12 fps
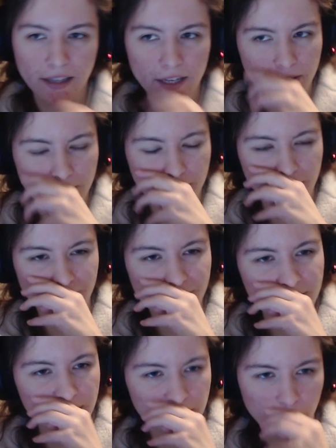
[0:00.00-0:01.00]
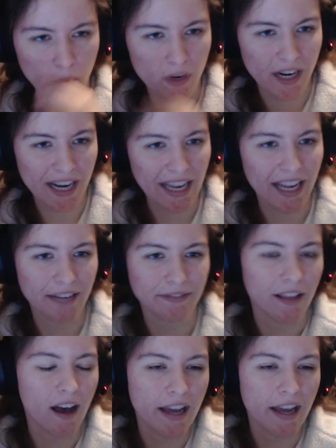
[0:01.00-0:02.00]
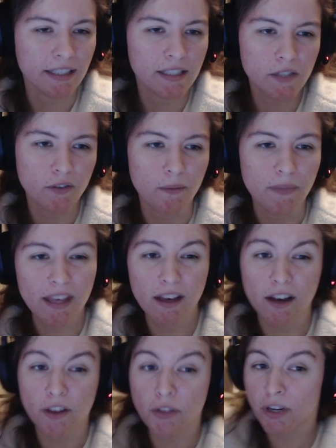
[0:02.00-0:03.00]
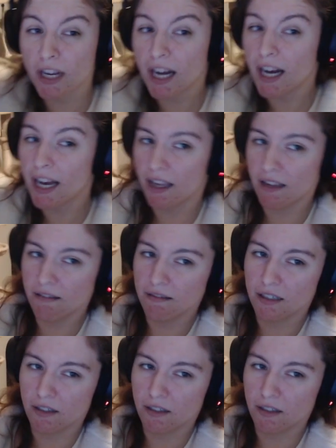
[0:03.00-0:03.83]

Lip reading: They just kind of inserted 1.5 lines from the other guy